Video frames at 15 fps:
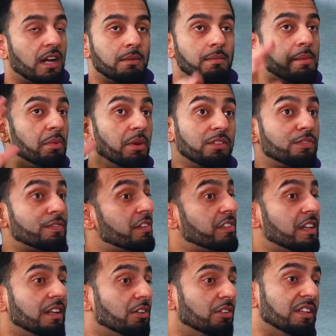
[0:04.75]
I remember it was
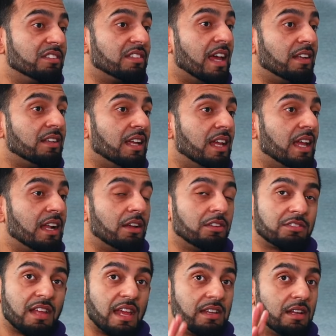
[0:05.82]
50 degrees that day and I
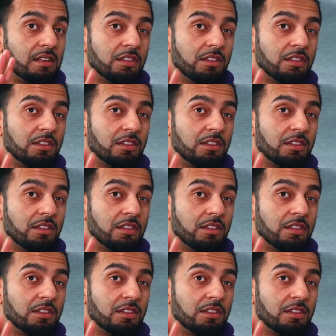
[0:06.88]
was standing